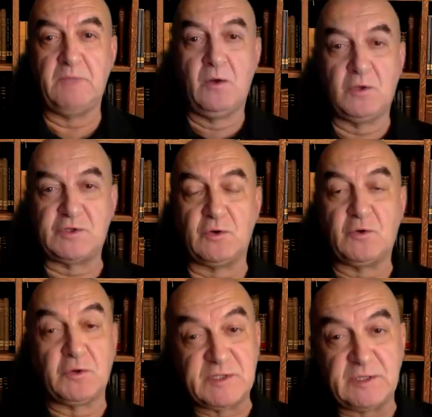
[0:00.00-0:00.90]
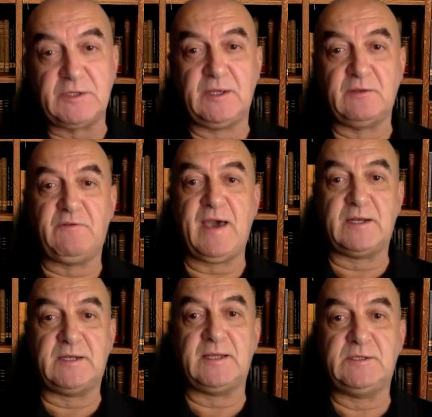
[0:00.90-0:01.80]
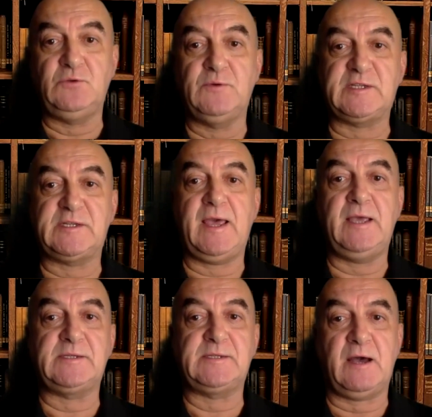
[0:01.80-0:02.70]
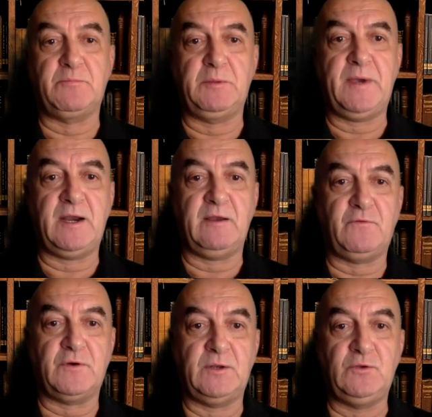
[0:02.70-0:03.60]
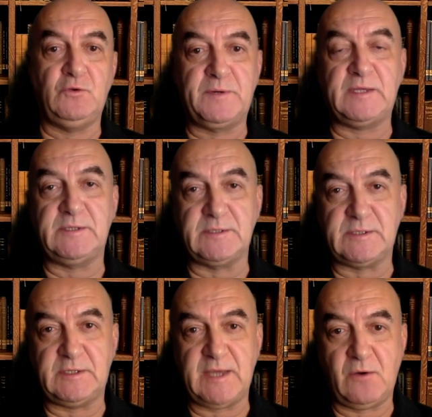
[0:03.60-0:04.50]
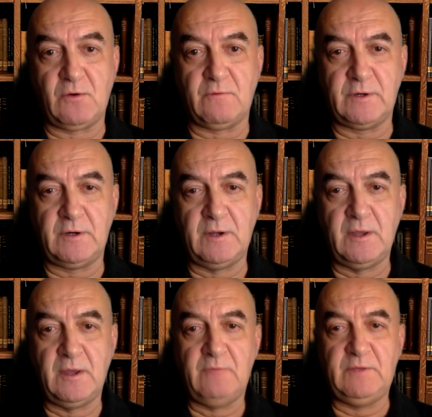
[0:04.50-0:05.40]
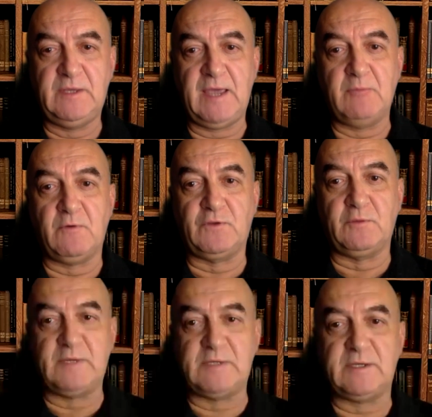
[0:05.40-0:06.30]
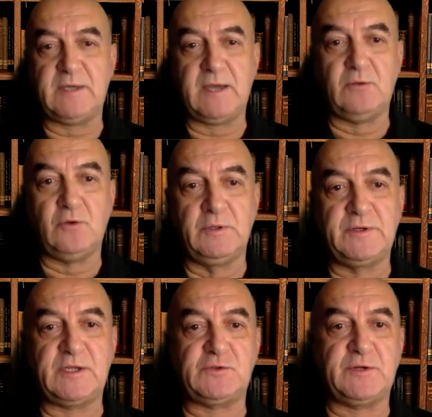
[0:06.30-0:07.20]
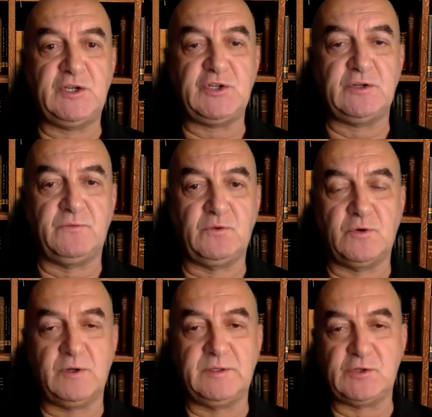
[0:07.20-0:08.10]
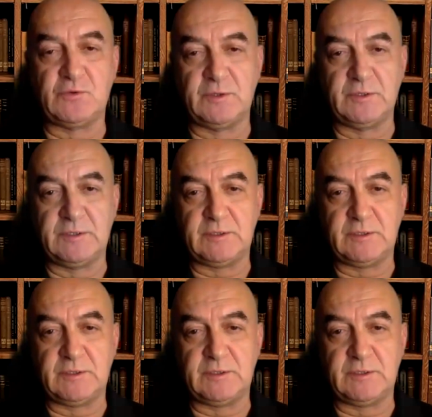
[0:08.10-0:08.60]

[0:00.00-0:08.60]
Also considering the fact that the USA is now preparing for a new presidency takeover with the aim of domestic and global restoration of the world disorder,